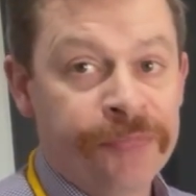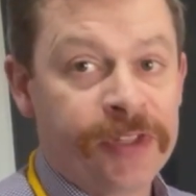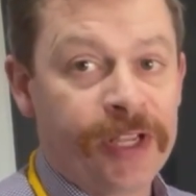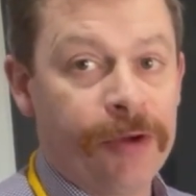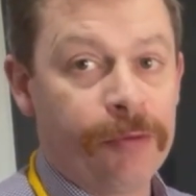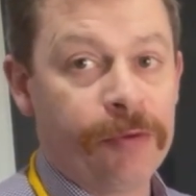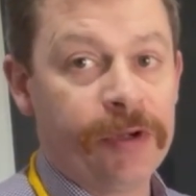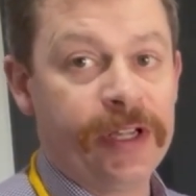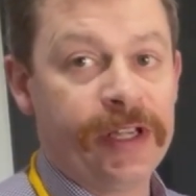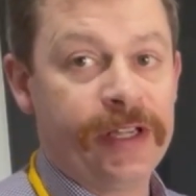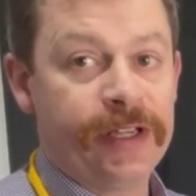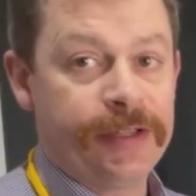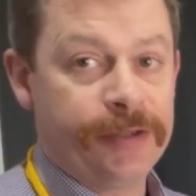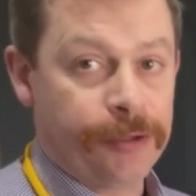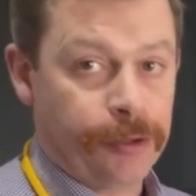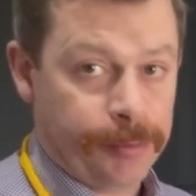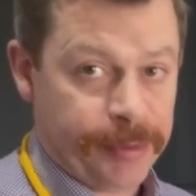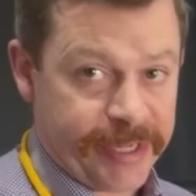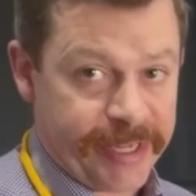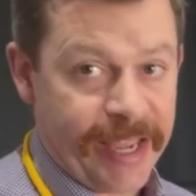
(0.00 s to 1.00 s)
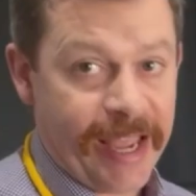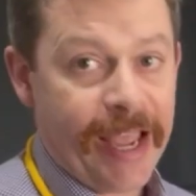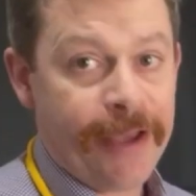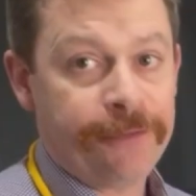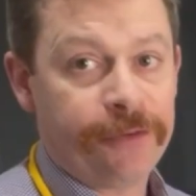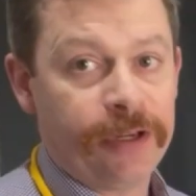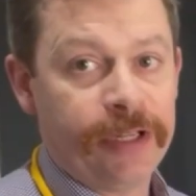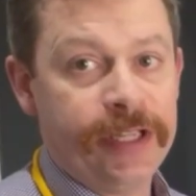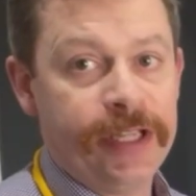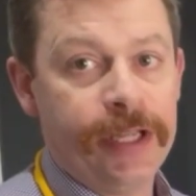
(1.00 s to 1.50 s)
Now, you've got to be
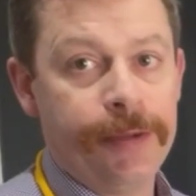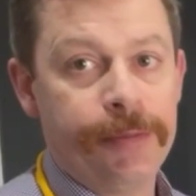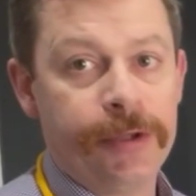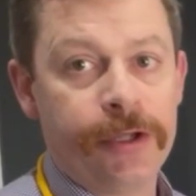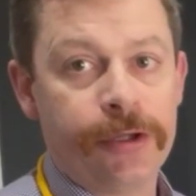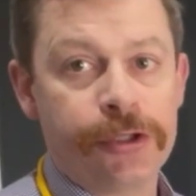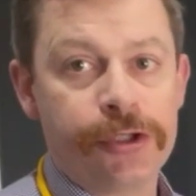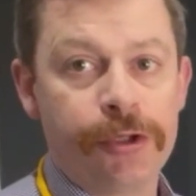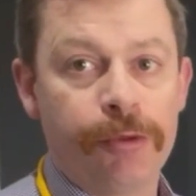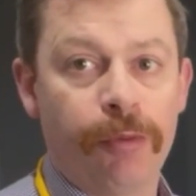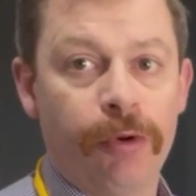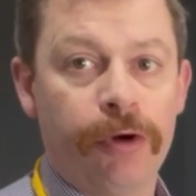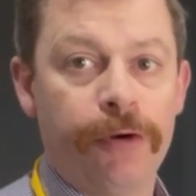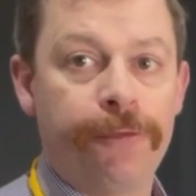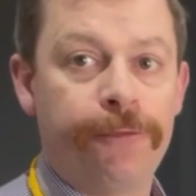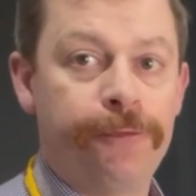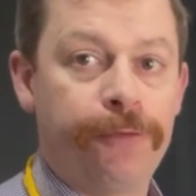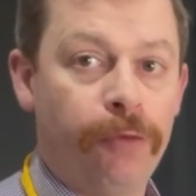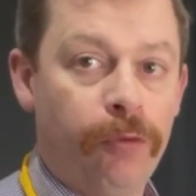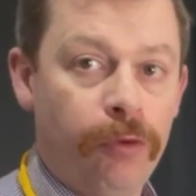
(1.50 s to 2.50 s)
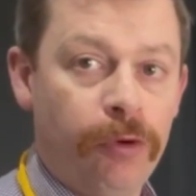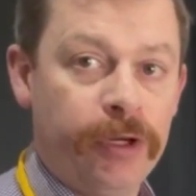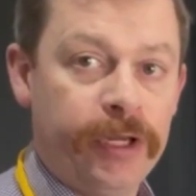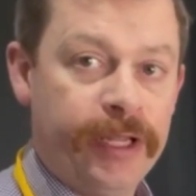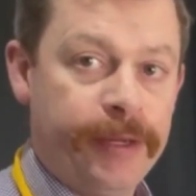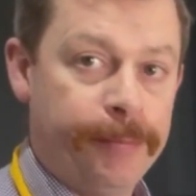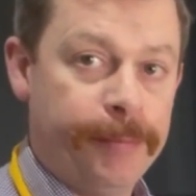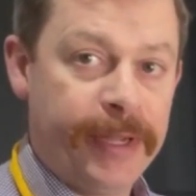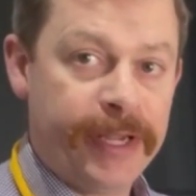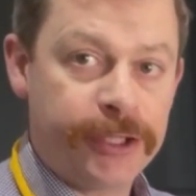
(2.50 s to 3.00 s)
careful here because you want to fold it
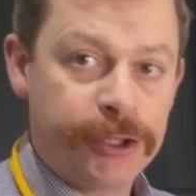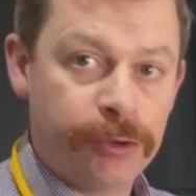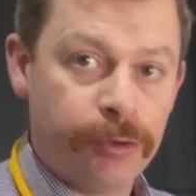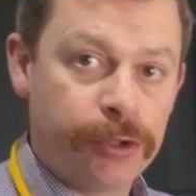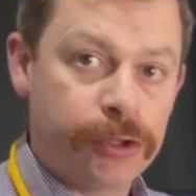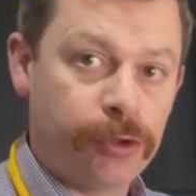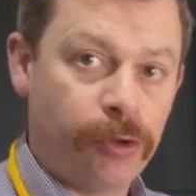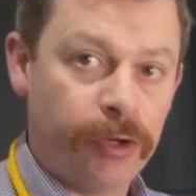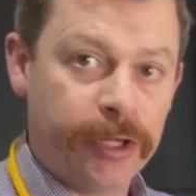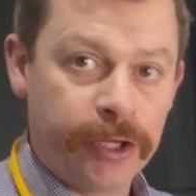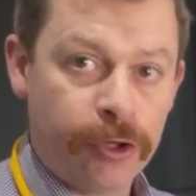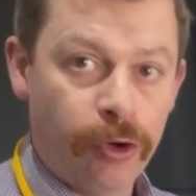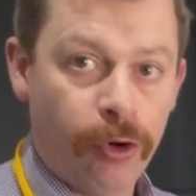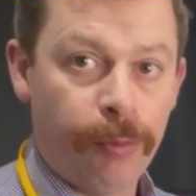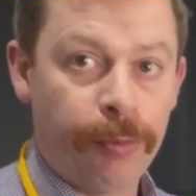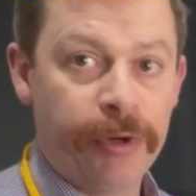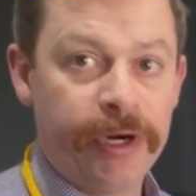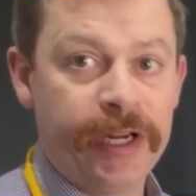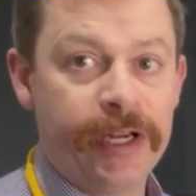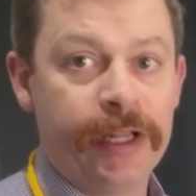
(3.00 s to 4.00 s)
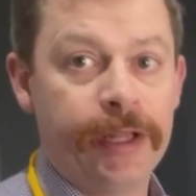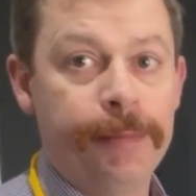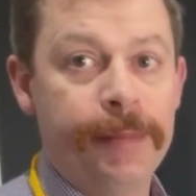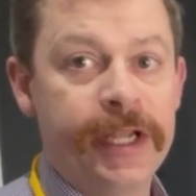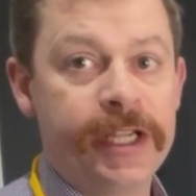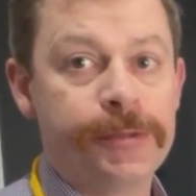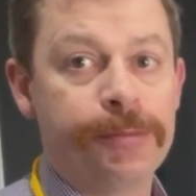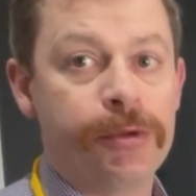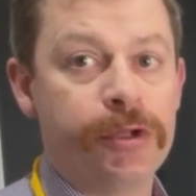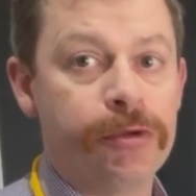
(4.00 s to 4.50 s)
and make sure it's all incorporated in the
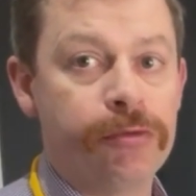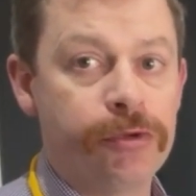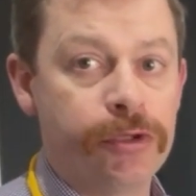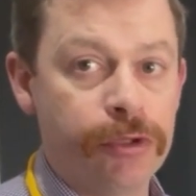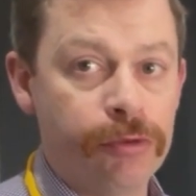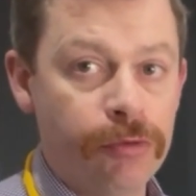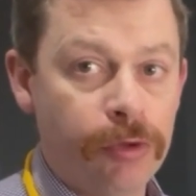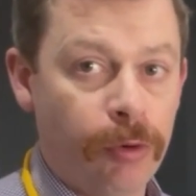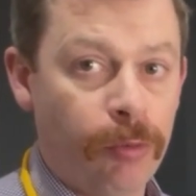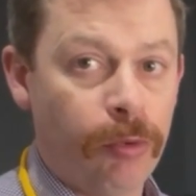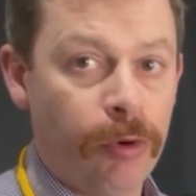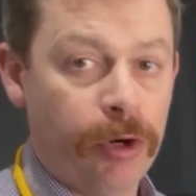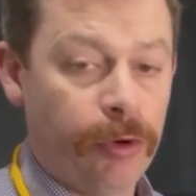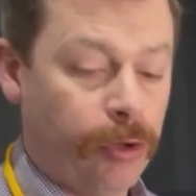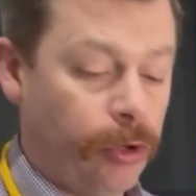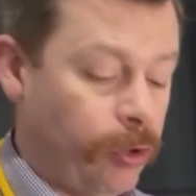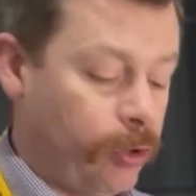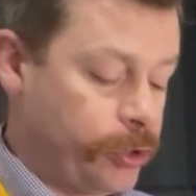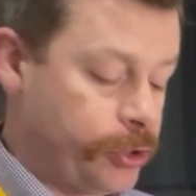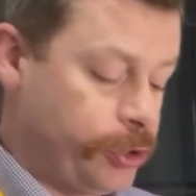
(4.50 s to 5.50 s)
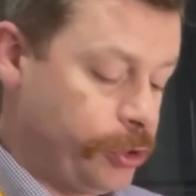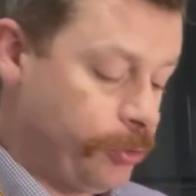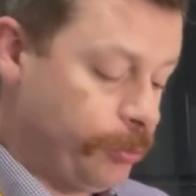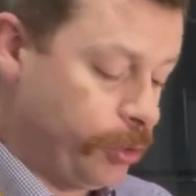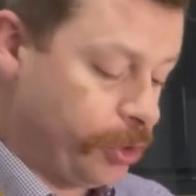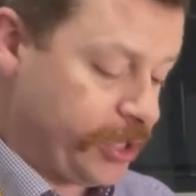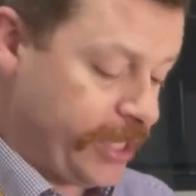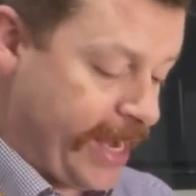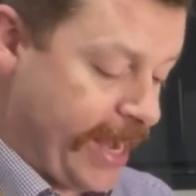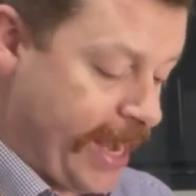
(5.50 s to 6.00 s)
mix, but you do not want to knock too
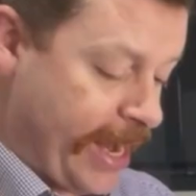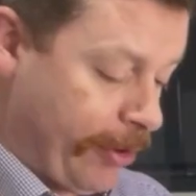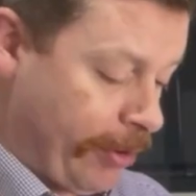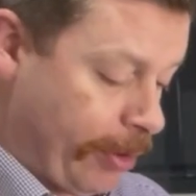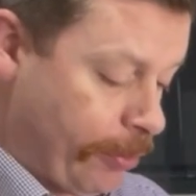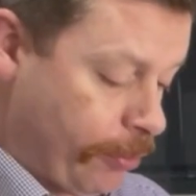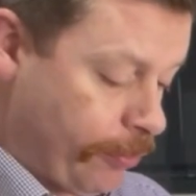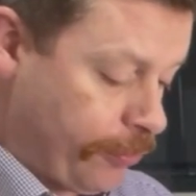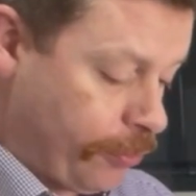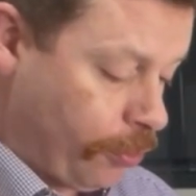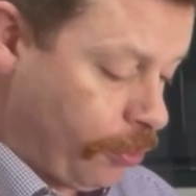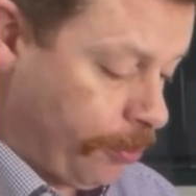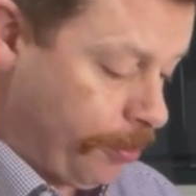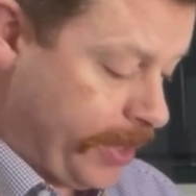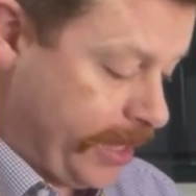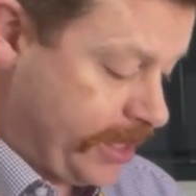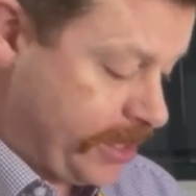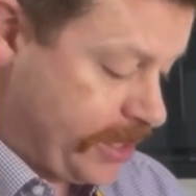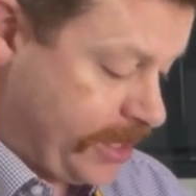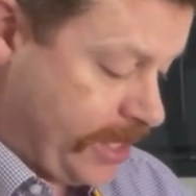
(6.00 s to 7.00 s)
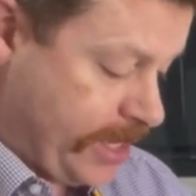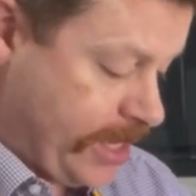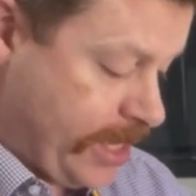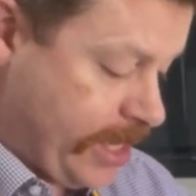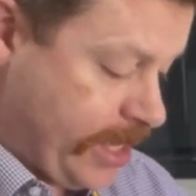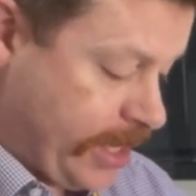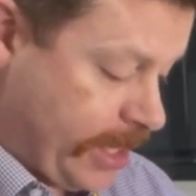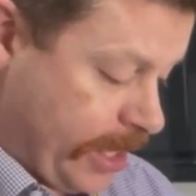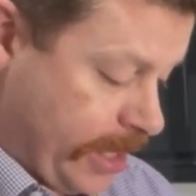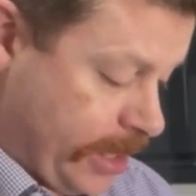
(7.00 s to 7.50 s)
much air out of your mix
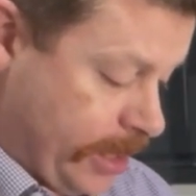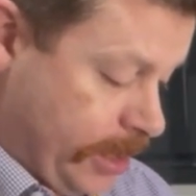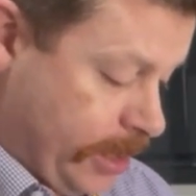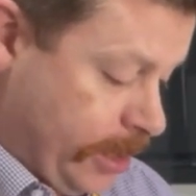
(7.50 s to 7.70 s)
either.